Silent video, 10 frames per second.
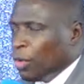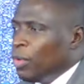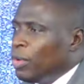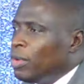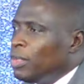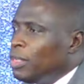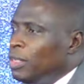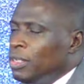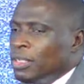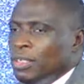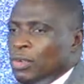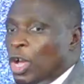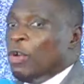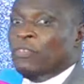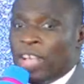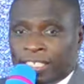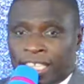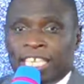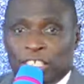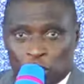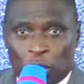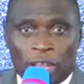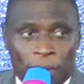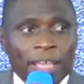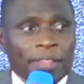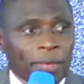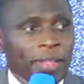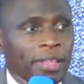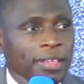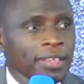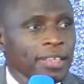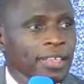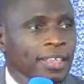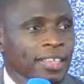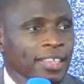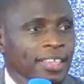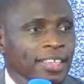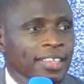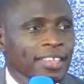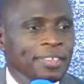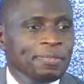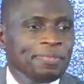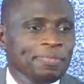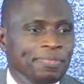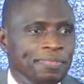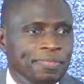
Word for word: from today we are reversing a disorder by okyusa butali butebenkevu ate